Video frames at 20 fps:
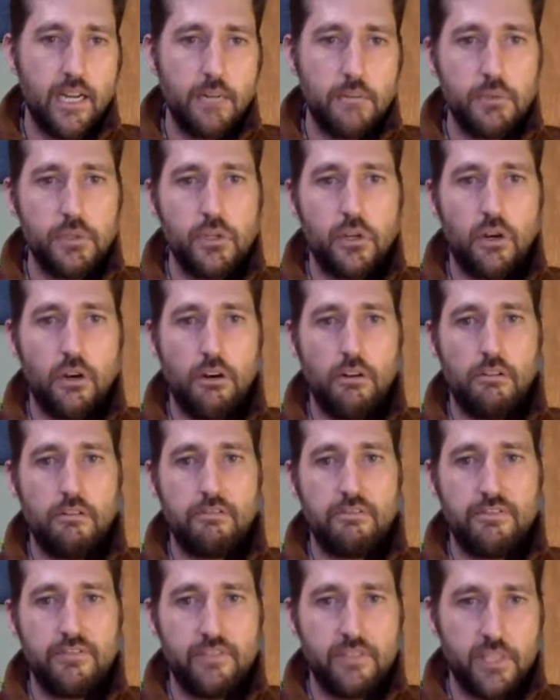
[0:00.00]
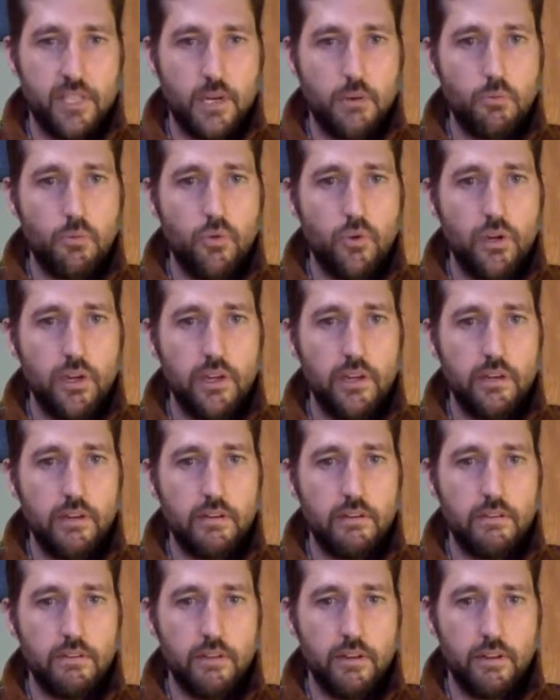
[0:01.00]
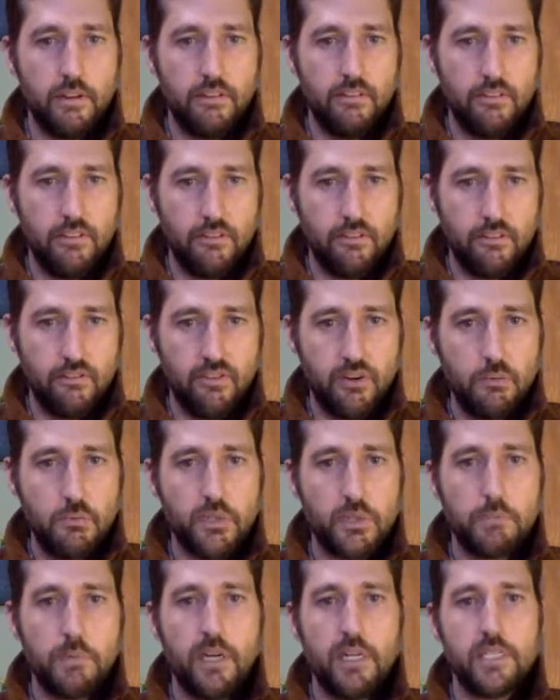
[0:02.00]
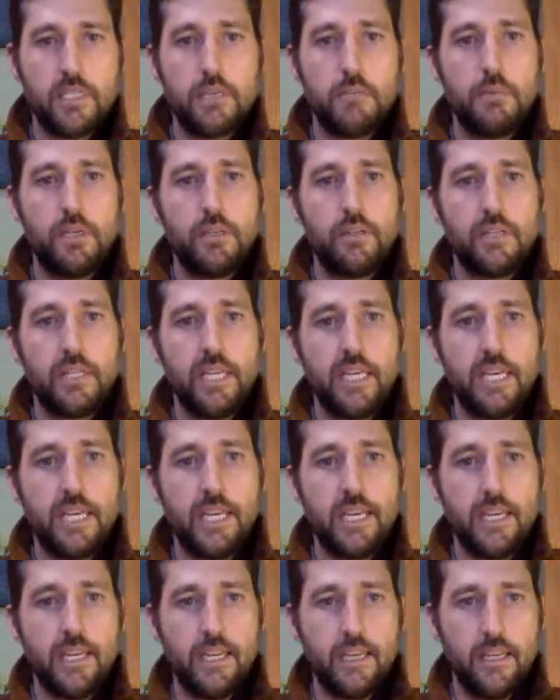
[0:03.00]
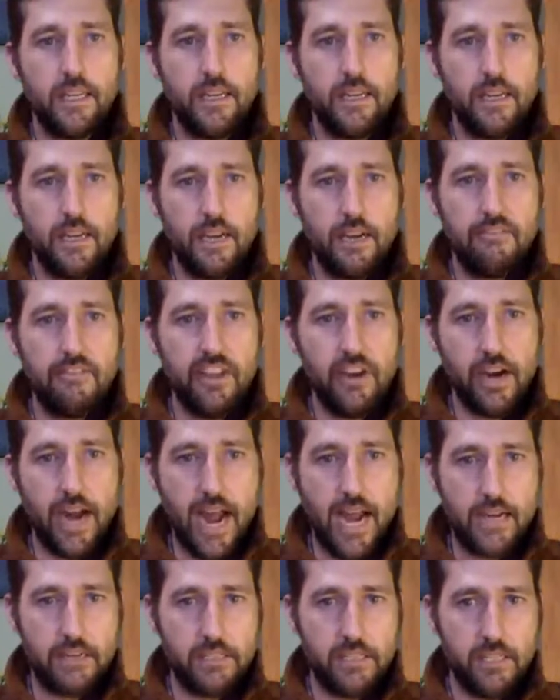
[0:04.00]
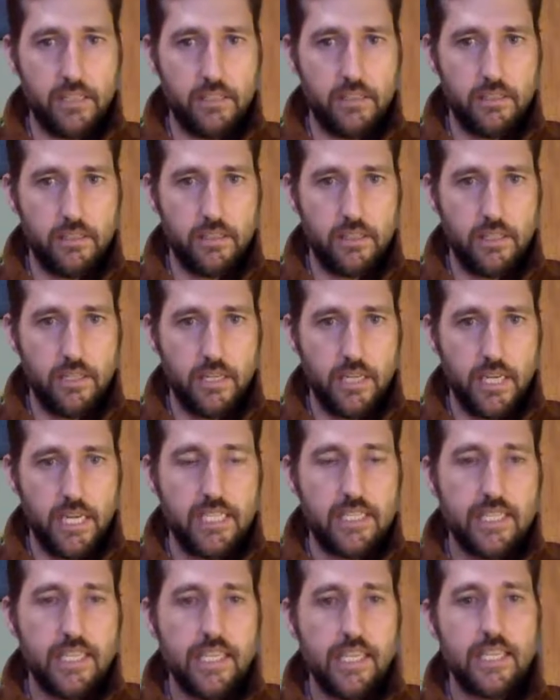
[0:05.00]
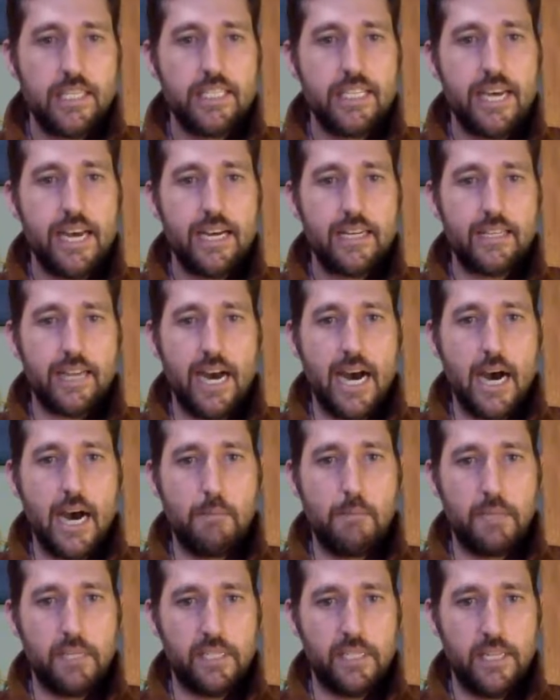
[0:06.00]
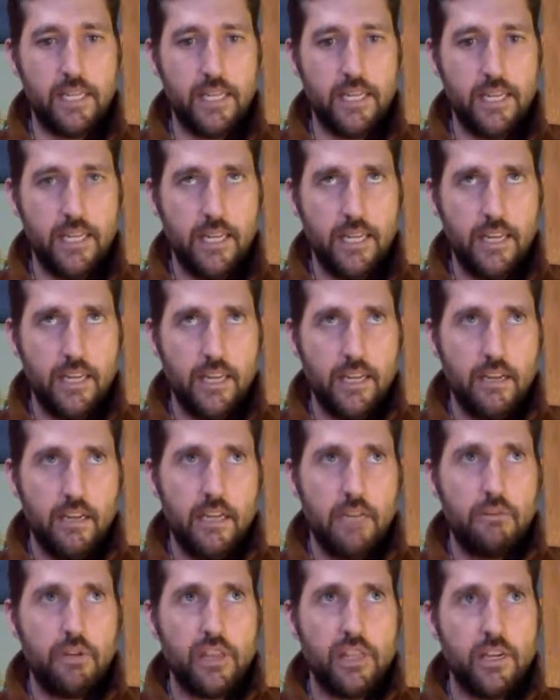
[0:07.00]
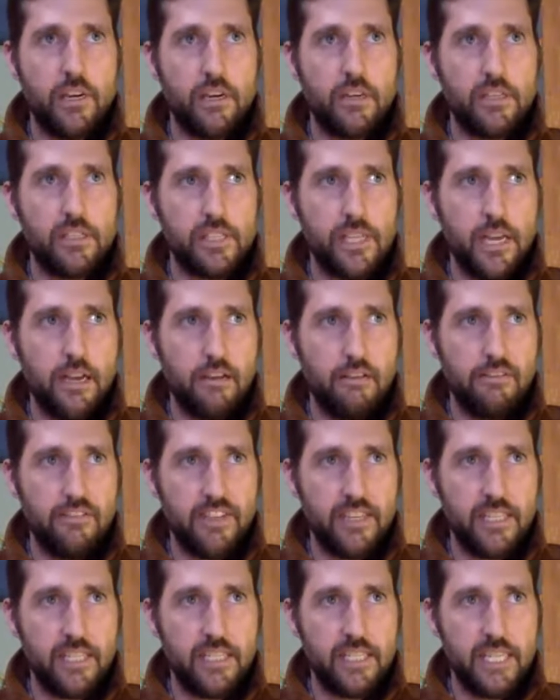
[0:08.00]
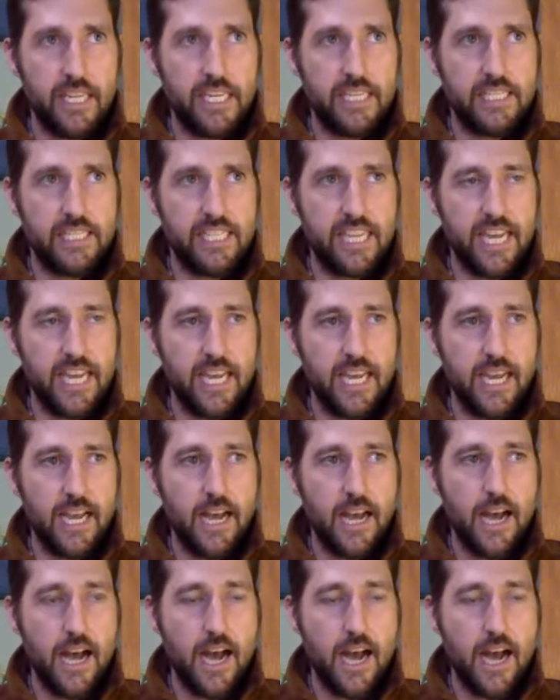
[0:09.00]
absolve someone from responsibility of their actions. It's the exact opposite. Within ourselves, it's saying,